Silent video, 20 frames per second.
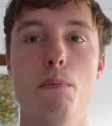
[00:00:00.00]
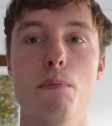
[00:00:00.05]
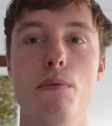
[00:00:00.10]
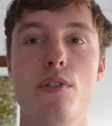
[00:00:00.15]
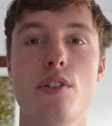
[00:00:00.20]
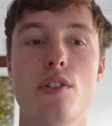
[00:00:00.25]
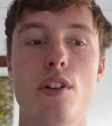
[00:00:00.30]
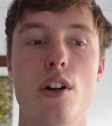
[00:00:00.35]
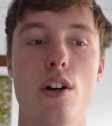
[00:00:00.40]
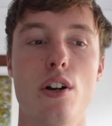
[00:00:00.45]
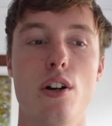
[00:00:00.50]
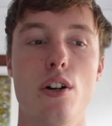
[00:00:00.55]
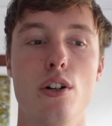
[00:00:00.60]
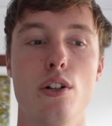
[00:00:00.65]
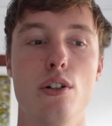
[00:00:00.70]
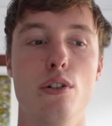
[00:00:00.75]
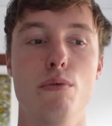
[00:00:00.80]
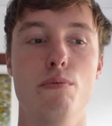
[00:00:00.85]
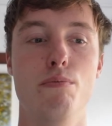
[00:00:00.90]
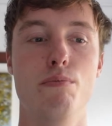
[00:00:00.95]

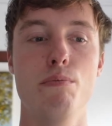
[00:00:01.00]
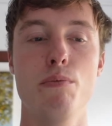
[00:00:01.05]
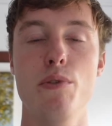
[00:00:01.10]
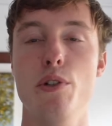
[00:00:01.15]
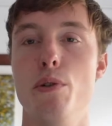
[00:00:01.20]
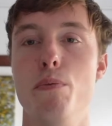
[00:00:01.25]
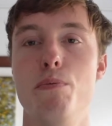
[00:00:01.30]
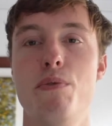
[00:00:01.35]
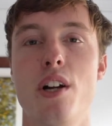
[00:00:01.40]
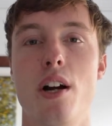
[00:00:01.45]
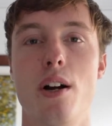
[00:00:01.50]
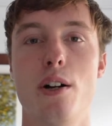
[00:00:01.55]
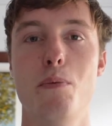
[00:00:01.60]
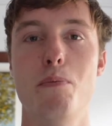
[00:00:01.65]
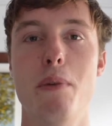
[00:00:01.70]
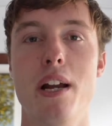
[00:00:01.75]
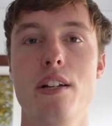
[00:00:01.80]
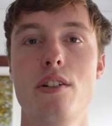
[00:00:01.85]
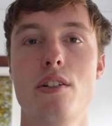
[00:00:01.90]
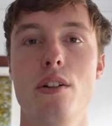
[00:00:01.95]
So you're
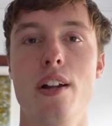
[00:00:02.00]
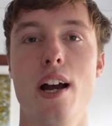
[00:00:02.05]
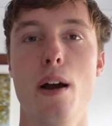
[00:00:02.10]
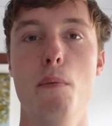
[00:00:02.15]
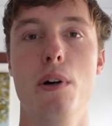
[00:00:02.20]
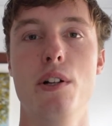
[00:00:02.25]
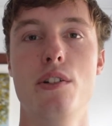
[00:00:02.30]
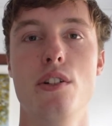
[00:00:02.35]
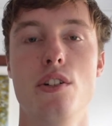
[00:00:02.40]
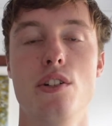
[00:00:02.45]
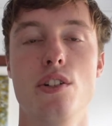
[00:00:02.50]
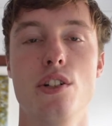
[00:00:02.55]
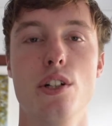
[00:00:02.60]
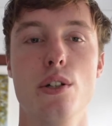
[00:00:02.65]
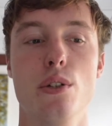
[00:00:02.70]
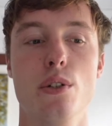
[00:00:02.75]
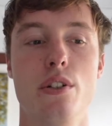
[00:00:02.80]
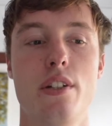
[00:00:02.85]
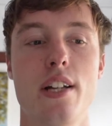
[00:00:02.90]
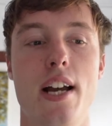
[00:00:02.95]
charged based on how much it's
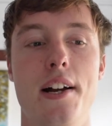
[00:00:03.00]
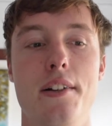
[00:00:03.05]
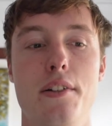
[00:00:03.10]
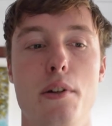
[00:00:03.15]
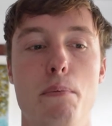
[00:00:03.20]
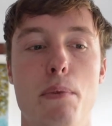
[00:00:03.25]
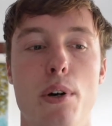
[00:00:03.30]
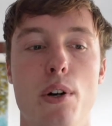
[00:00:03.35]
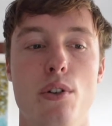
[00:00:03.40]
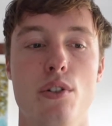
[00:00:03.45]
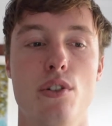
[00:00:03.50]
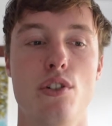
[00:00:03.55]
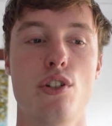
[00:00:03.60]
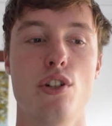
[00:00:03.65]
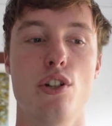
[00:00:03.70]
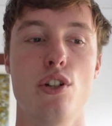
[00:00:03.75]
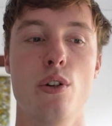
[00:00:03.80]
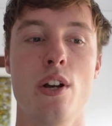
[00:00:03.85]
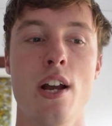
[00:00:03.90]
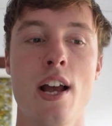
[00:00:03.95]
used as opposed
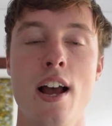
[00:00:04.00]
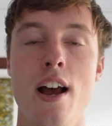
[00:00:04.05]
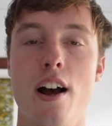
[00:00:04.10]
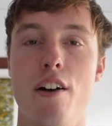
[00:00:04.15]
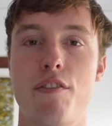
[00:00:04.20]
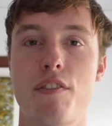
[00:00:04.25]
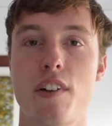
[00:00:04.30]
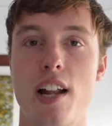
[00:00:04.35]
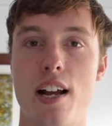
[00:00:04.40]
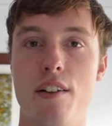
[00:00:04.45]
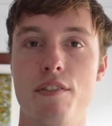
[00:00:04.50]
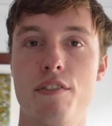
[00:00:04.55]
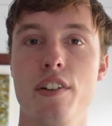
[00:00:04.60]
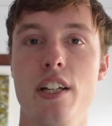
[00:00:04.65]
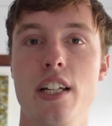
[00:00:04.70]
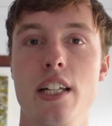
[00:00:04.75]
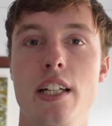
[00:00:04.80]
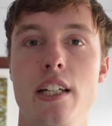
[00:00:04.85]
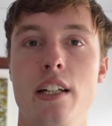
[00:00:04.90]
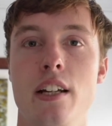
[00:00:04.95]
to a flat
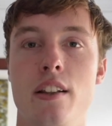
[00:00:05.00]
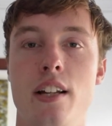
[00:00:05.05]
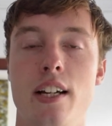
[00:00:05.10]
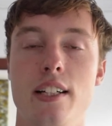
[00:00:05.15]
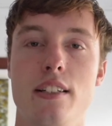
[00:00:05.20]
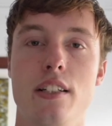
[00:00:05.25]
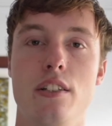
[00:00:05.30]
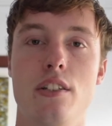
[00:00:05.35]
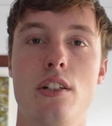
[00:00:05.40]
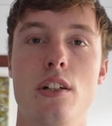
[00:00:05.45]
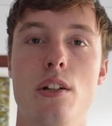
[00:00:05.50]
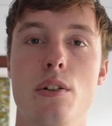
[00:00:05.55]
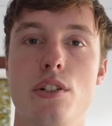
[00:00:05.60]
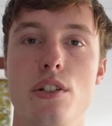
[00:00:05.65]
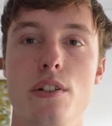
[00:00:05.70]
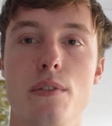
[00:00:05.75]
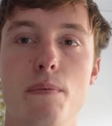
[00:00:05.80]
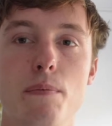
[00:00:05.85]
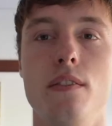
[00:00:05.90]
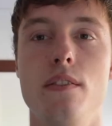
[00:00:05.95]
fee like
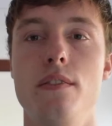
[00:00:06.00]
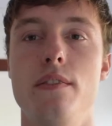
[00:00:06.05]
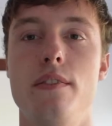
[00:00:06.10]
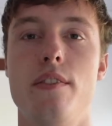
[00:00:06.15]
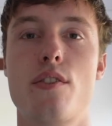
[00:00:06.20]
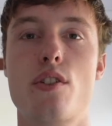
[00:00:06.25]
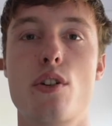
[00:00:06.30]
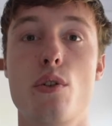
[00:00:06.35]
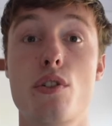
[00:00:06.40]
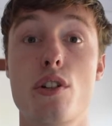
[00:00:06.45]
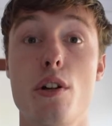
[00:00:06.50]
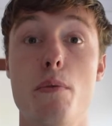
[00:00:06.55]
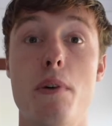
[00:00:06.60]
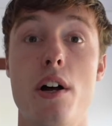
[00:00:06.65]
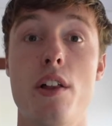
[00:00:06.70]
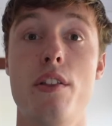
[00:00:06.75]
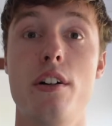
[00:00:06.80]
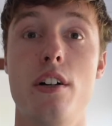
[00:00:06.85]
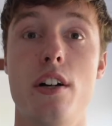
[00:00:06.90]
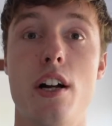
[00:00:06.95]
DigitalOcean. So some
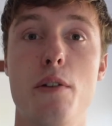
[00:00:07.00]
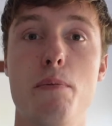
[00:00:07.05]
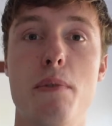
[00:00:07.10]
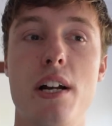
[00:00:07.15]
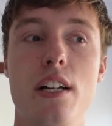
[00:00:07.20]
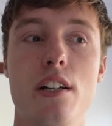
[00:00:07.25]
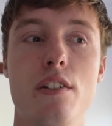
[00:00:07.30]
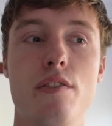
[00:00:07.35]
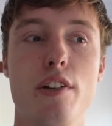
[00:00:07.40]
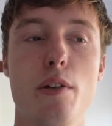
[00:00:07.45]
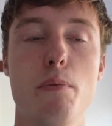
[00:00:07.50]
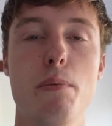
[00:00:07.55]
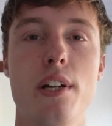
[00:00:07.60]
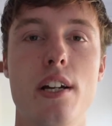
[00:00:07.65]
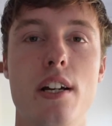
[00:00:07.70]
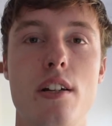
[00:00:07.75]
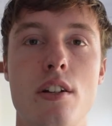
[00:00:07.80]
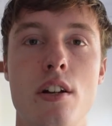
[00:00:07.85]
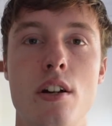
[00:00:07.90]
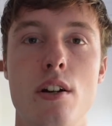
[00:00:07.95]
other unmanaged
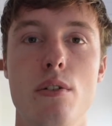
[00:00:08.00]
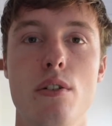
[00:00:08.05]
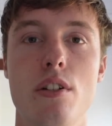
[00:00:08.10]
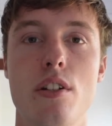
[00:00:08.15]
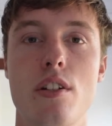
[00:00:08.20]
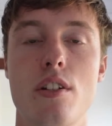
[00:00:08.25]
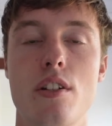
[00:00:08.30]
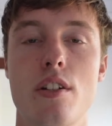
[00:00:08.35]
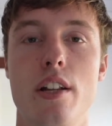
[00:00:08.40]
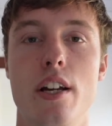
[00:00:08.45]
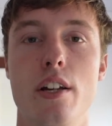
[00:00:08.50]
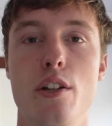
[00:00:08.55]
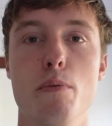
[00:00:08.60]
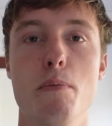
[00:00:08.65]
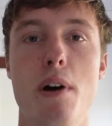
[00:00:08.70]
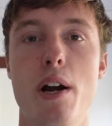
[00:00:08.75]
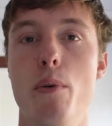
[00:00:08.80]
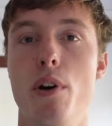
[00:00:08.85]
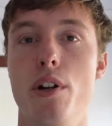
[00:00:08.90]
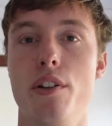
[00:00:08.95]
VPS hosts that you
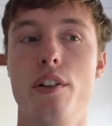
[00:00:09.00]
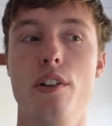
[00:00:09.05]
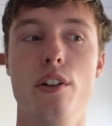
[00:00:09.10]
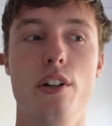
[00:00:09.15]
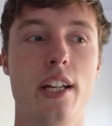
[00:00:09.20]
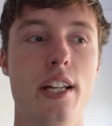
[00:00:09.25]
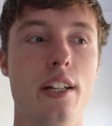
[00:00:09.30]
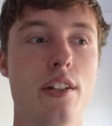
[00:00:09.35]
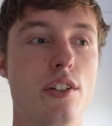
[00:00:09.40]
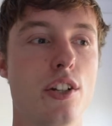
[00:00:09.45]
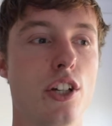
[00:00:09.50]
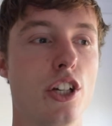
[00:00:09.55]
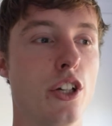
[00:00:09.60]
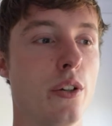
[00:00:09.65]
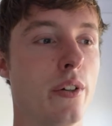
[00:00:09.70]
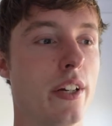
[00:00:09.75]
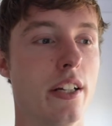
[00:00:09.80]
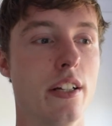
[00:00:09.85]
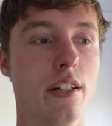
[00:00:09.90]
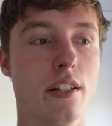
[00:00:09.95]
might want to look
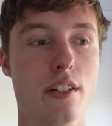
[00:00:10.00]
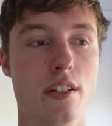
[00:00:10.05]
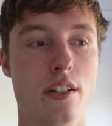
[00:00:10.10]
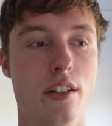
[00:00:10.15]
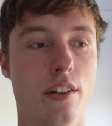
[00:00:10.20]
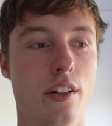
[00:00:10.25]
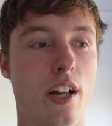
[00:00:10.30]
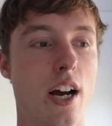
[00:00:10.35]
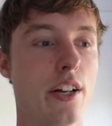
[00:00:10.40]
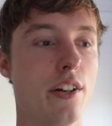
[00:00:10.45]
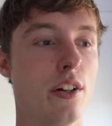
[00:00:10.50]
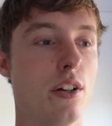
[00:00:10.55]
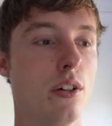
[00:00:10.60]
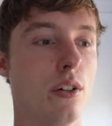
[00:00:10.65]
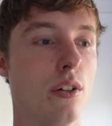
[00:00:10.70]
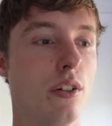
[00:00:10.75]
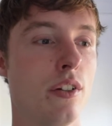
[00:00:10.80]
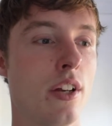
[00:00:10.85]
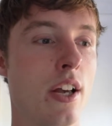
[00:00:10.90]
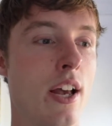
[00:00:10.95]
into is
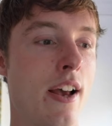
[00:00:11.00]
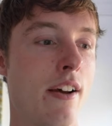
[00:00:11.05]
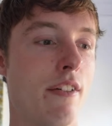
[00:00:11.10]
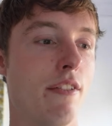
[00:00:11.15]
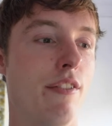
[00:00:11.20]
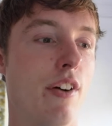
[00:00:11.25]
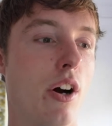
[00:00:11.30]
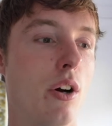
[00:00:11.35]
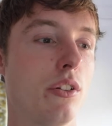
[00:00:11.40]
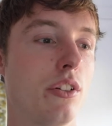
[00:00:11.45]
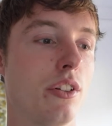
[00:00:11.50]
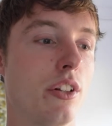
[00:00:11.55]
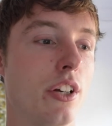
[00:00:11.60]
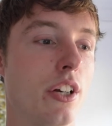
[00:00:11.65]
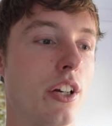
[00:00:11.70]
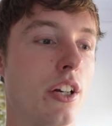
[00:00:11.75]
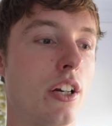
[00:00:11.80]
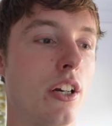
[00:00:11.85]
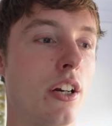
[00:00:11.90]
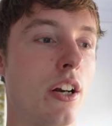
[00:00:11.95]
Linode,
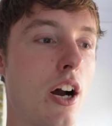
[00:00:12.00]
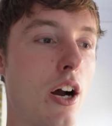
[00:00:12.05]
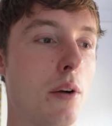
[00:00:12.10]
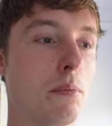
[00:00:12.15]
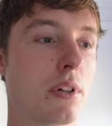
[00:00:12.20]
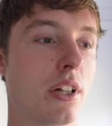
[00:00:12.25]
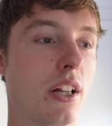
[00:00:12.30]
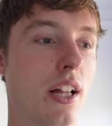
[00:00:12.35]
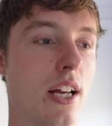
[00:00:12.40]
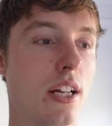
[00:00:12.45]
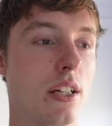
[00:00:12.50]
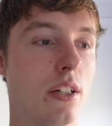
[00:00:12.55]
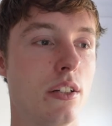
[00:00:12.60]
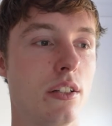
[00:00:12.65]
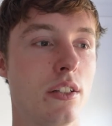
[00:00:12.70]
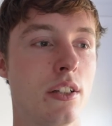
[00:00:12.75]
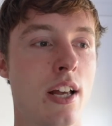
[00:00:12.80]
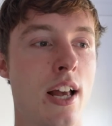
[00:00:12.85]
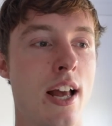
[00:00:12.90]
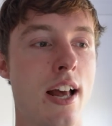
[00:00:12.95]
Vultr,
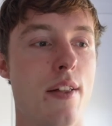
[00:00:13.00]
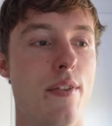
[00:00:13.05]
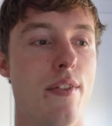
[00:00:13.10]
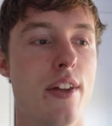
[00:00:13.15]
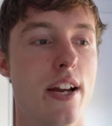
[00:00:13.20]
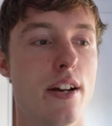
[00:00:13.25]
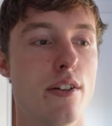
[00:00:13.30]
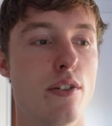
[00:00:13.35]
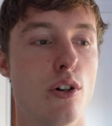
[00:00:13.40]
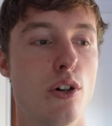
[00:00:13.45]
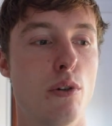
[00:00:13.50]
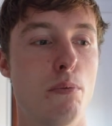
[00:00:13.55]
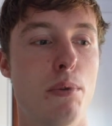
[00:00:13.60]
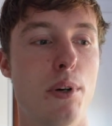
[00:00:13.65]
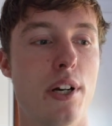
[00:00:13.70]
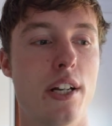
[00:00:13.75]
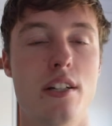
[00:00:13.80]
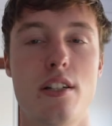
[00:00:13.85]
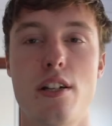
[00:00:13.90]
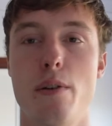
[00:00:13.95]
UpCloud. They're all
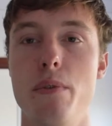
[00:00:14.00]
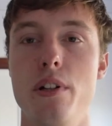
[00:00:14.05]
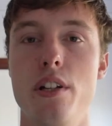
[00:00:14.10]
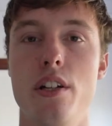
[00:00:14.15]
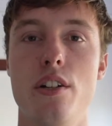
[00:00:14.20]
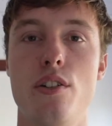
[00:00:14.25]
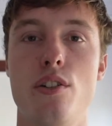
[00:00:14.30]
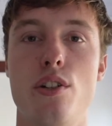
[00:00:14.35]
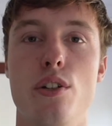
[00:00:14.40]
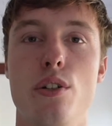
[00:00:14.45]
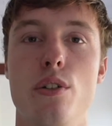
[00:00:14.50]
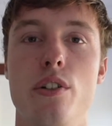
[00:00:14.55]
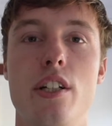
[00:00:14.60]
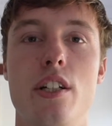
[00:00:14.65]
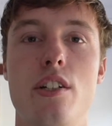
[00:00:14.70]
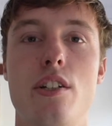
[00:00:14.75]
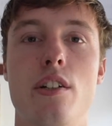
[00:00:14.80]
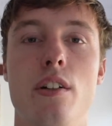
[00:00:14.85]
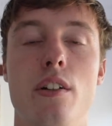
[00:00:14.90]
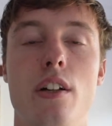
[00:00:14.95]
pretty similar to
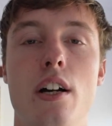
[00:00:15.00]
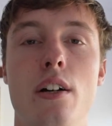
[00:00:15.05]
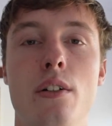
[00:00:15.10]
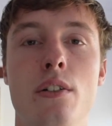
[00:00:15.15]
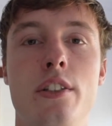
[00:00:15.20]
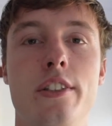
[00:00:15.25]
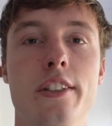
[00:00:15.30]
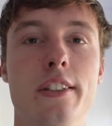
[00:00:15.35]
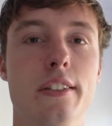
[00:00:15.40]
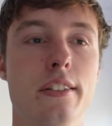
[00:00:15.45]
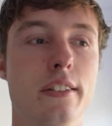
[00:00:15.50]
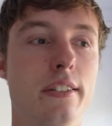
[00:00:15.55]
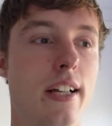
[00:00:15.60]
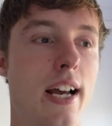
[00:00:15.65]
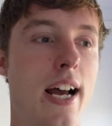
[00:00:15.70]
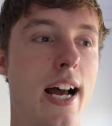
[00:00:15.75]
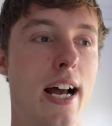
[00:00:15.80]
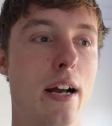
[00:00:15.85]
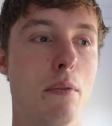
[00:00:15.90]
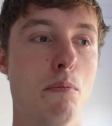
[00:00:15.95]

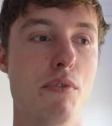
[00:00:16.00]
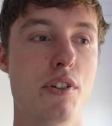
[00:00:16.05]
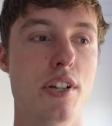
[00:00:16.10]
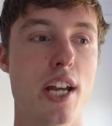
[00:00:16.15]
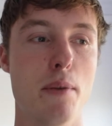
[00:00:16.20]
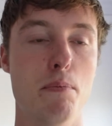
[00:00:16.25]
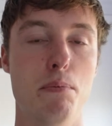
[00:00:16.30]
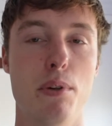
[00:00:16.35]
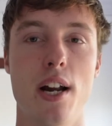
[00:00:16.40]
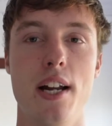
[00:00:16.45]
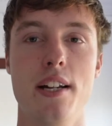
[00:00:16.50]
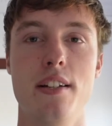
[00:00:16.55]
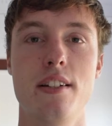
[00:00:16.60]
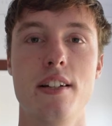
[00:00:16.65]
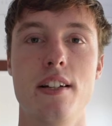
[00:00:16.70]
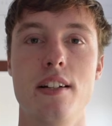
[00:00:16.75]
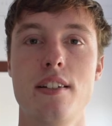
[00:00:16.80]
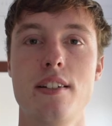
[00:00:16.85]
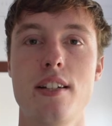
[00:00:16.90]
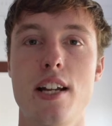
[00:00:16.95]
DigitalOcean, same
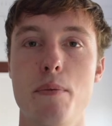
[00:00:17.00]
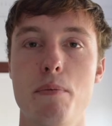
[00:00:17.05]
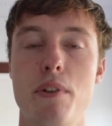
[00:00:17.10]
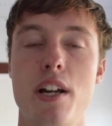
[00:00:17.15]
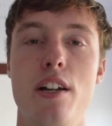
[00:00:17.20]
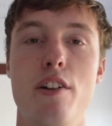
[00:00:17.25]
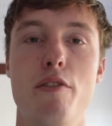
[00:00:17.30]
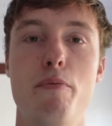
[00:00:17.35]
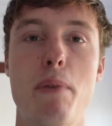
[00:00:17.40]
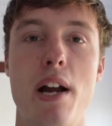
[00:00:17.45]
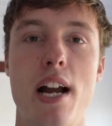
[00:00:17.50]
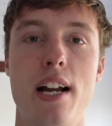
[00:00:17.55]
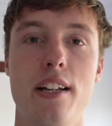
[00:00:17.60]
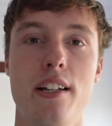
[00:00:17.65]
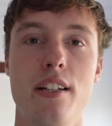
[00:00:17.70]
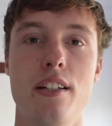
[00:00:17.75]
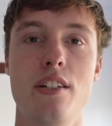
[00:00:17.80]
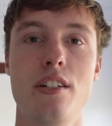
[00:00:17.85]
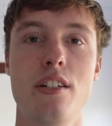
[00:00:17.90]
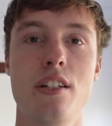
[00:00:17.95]
pricing, same kind of
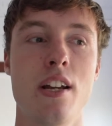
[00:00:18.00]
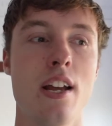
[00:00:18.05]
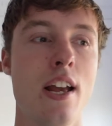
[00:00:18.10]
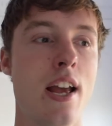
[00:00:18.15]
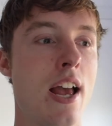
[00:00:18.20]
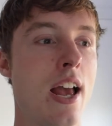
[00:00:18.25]
package.